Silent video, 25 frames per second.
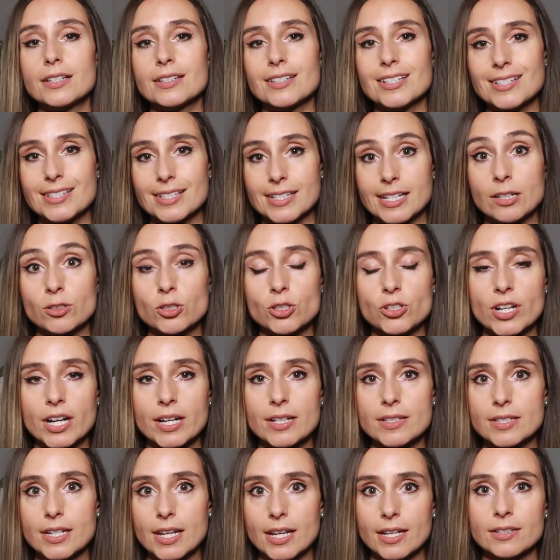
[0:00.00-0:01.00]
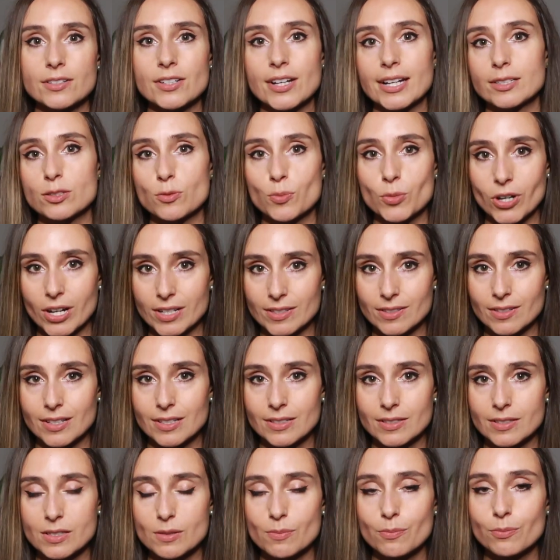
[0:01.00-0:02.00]
to standardized
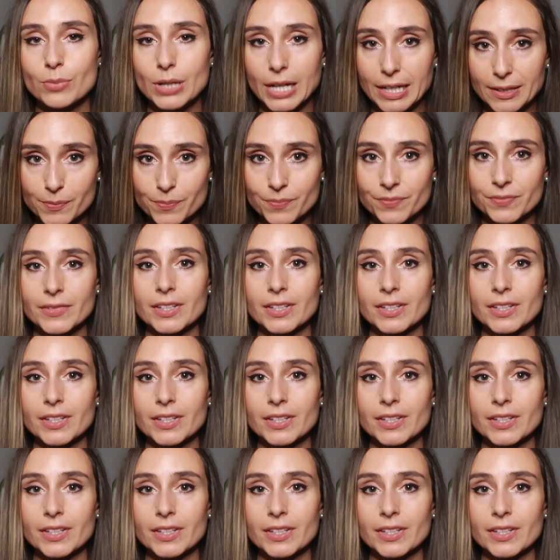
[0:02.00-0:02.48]
antidepressants. But